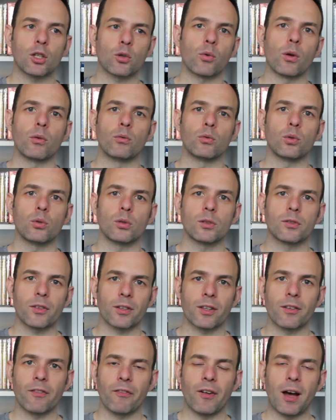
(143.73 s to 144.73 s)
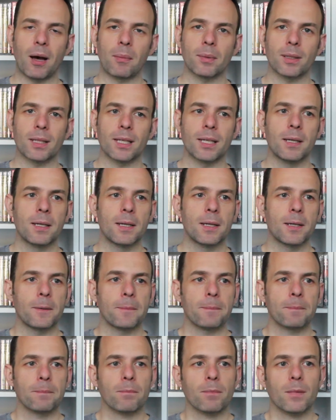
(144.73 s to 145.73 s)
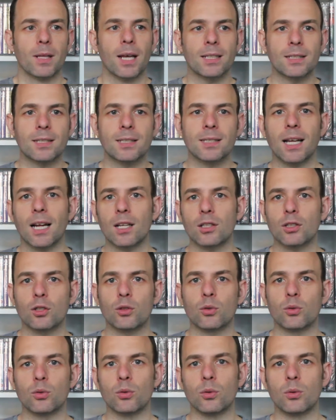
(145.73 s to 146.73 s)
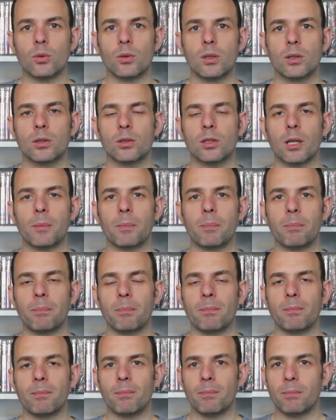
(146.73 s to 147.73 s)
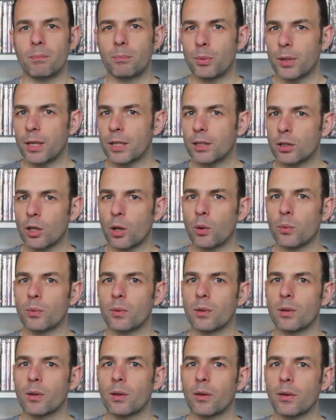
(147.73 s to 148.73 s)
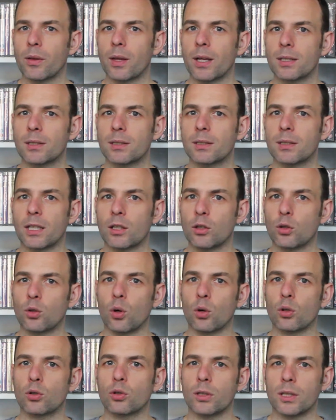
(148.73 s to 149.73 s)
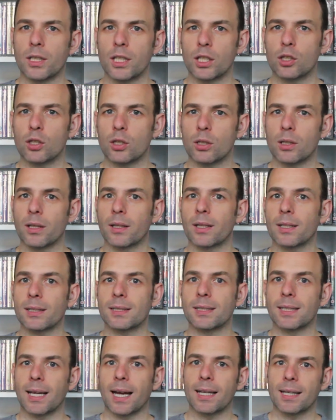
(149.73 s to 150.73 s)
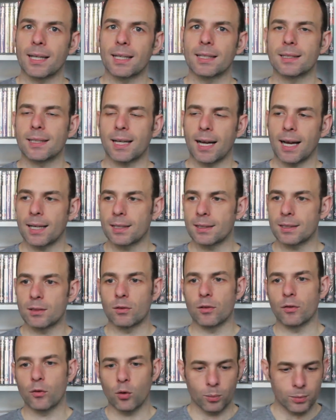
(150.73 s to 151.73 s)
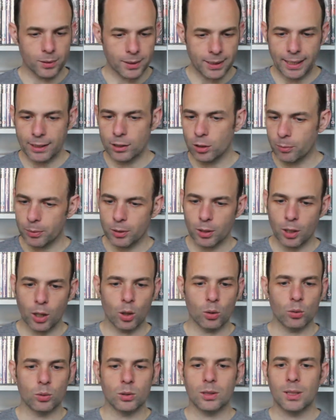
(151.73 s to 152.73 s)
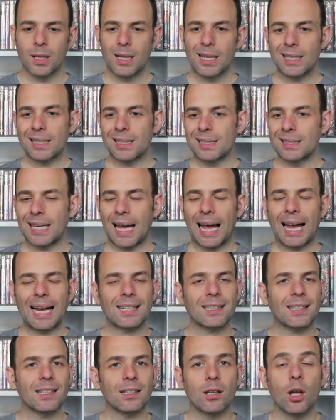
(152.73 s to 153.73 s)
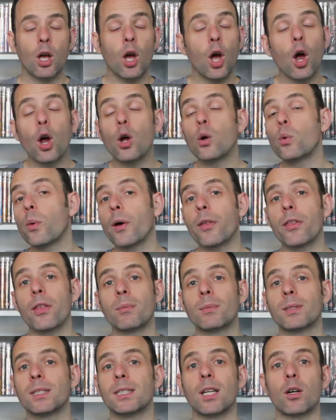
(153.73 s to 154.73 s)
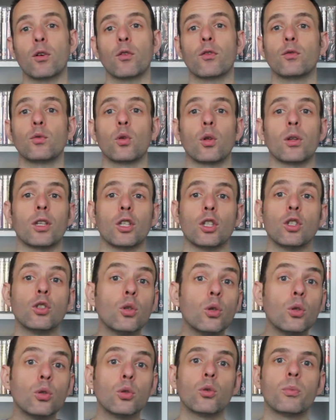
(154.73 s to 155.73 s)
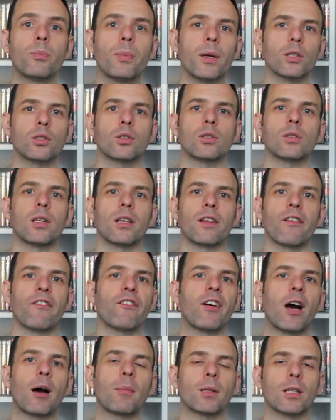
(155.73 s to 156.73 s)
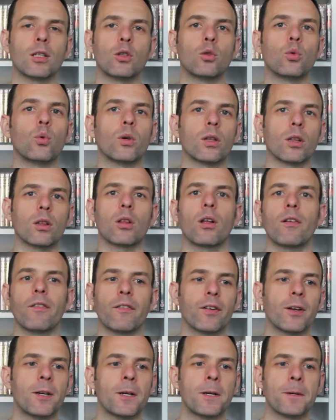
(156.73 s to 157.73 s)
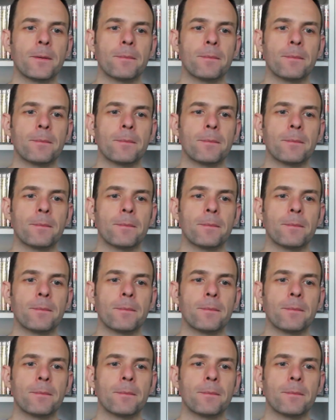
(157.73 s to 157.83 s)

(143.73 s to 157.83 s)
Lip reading: the ground rules for the family and starts to sort of break down this indoctrination that this guy has had. They've got him tied up in the house, he's acting out with himself, not the usual person that the family know and love,